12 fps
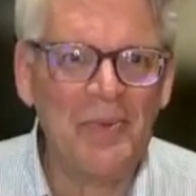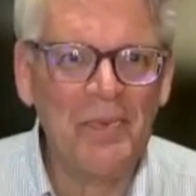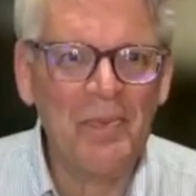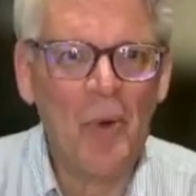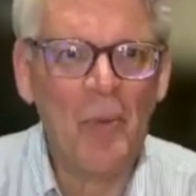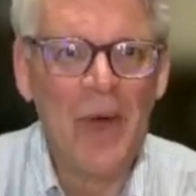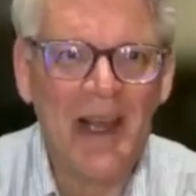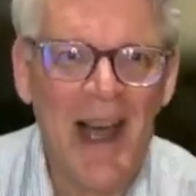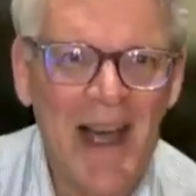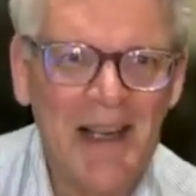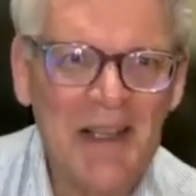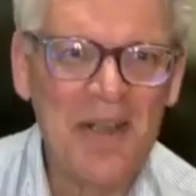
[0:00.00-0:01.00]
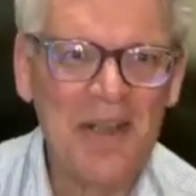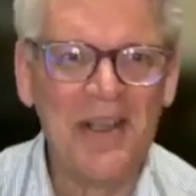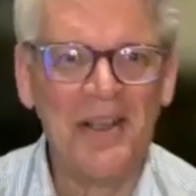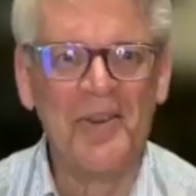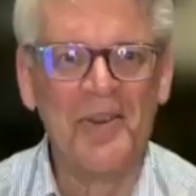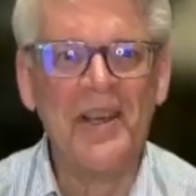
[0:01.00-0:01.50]
oh my gosh,
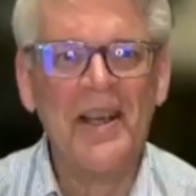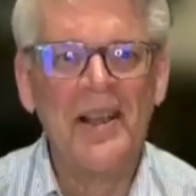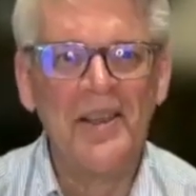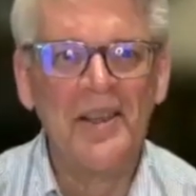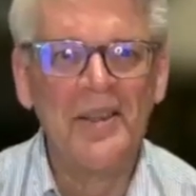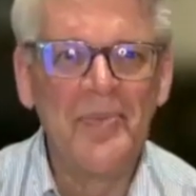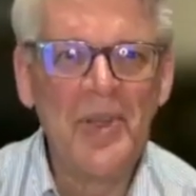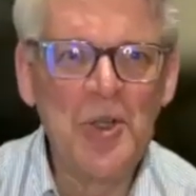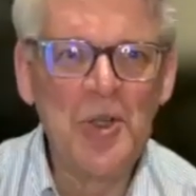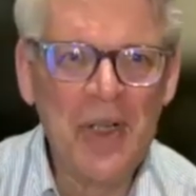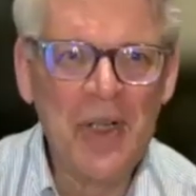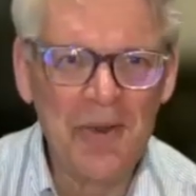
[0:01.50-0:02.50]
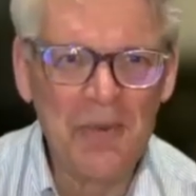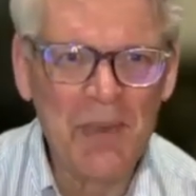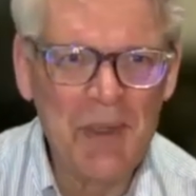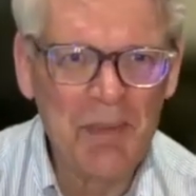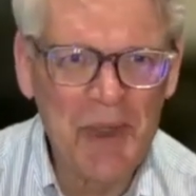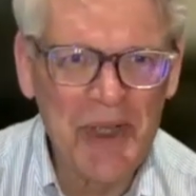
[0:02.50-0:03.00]
the 200
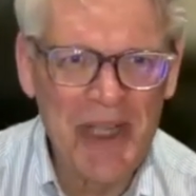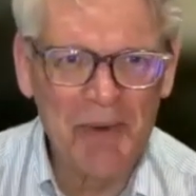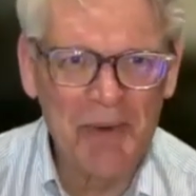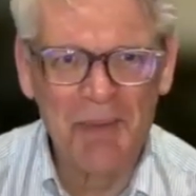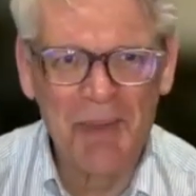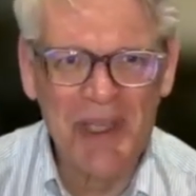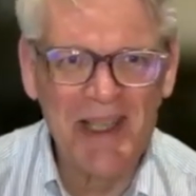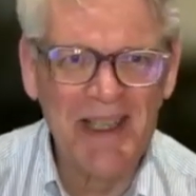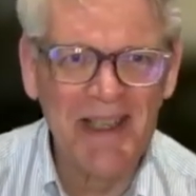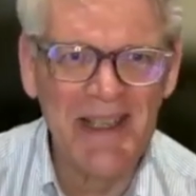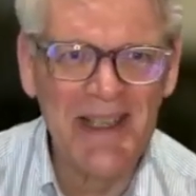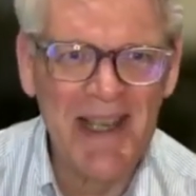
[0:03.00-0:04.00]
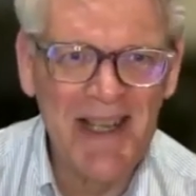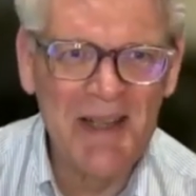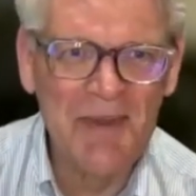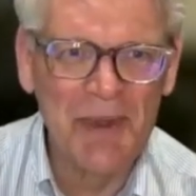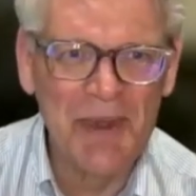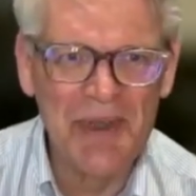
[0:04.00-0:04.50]
people that would be in the
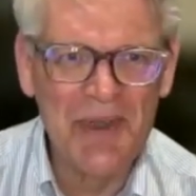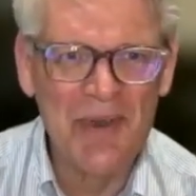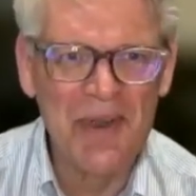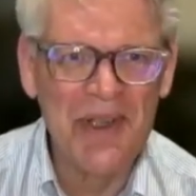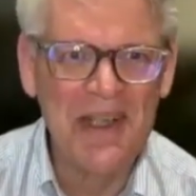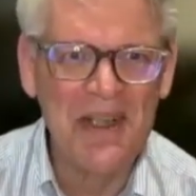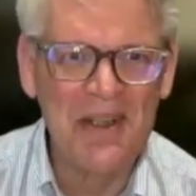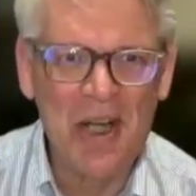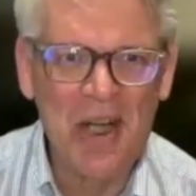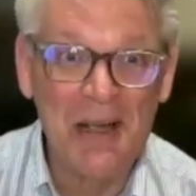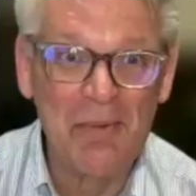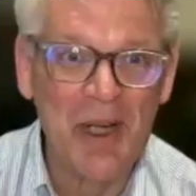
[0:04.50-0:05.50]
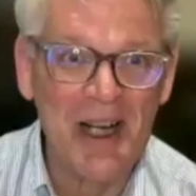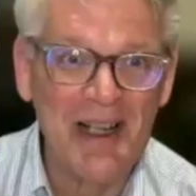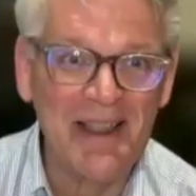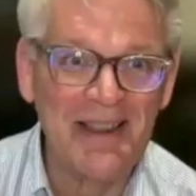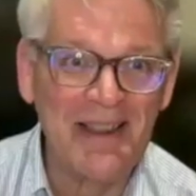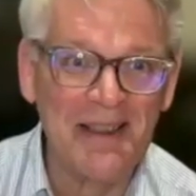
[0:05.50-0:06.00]
test will sort of see a shoddy
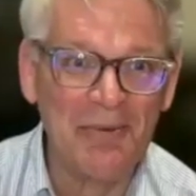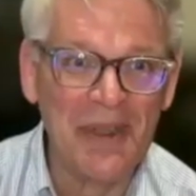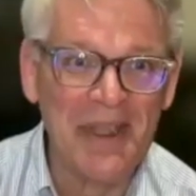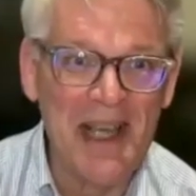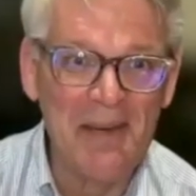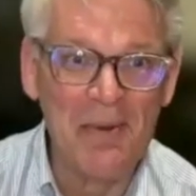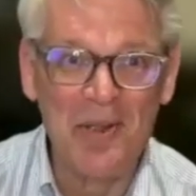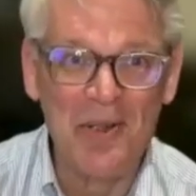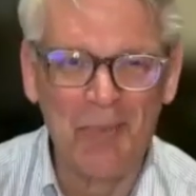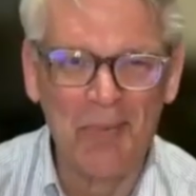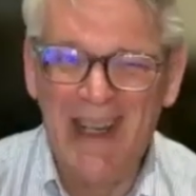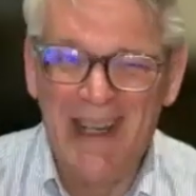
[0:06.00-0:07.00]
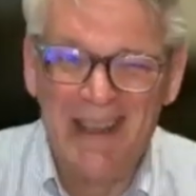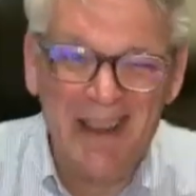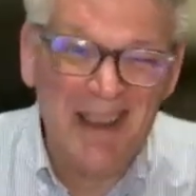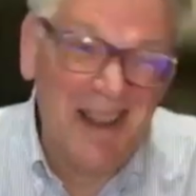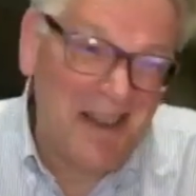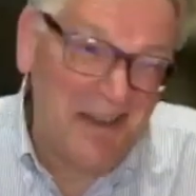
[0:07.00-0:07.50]
product and will damage the brand.
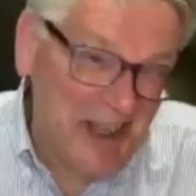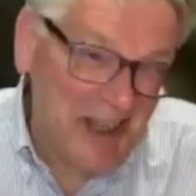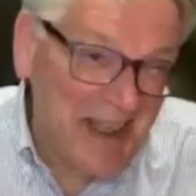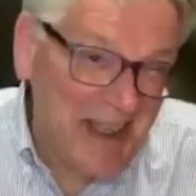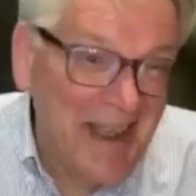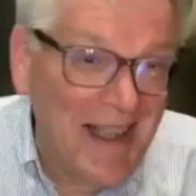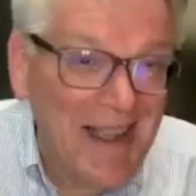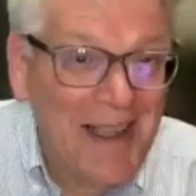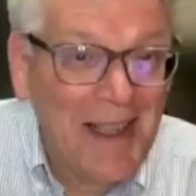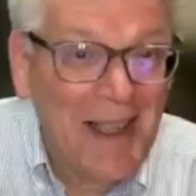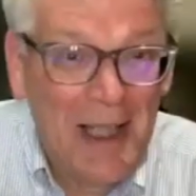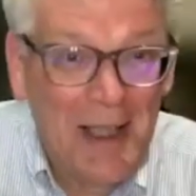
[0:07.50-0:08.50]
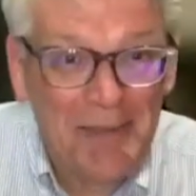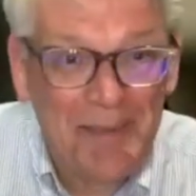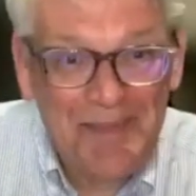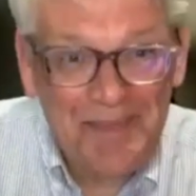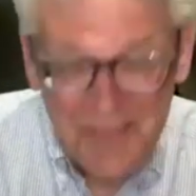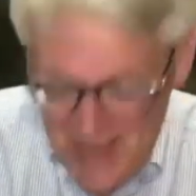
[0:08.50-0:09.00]
Really? And
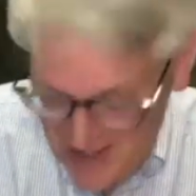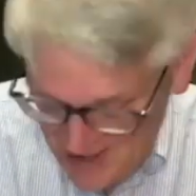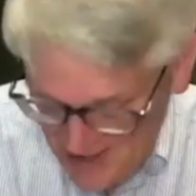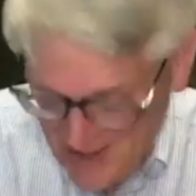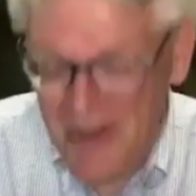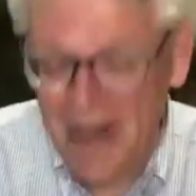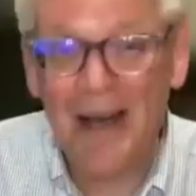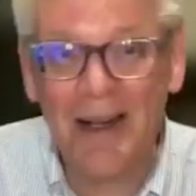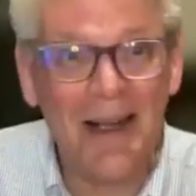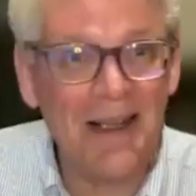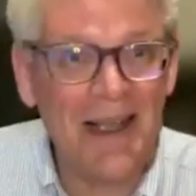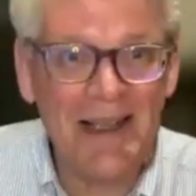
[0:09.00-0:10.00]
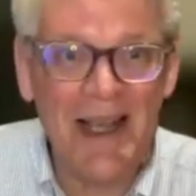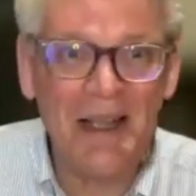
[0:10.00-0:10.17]
on like that.